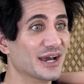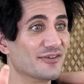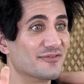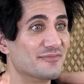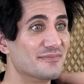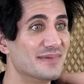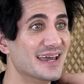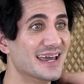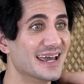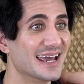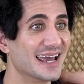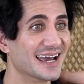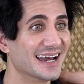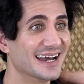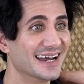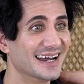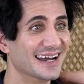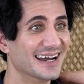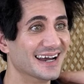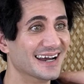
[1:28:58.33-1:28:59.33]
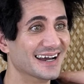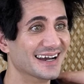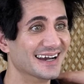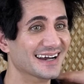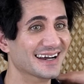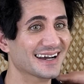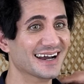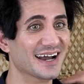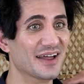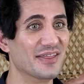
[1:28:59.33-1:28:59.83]
of right. me? Oh, he's,
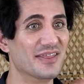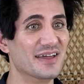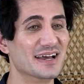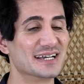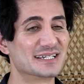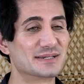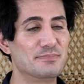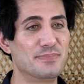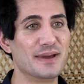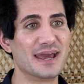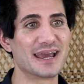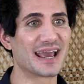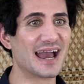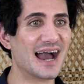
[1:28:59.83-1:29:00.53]
yeah, he's... This big